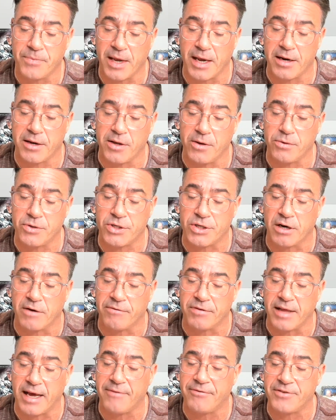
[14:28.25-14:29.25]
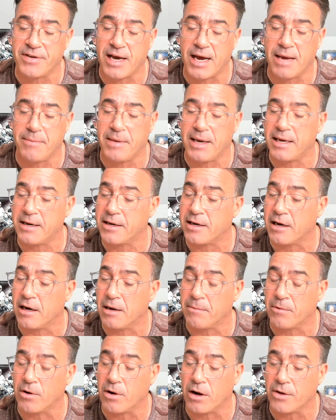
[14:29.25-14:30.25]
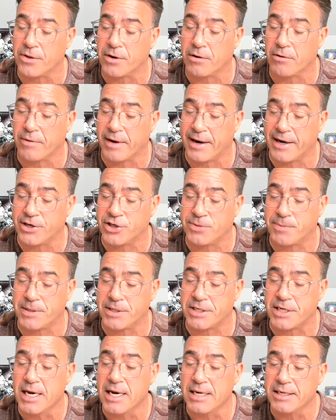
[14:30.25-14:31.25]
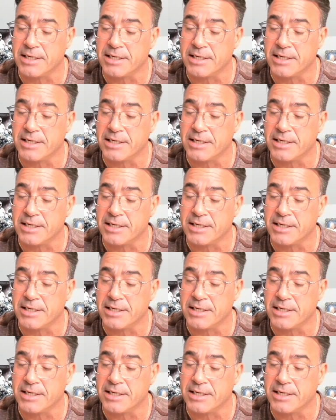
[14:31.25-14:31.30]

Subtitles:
and use of lifetime income or other arrangements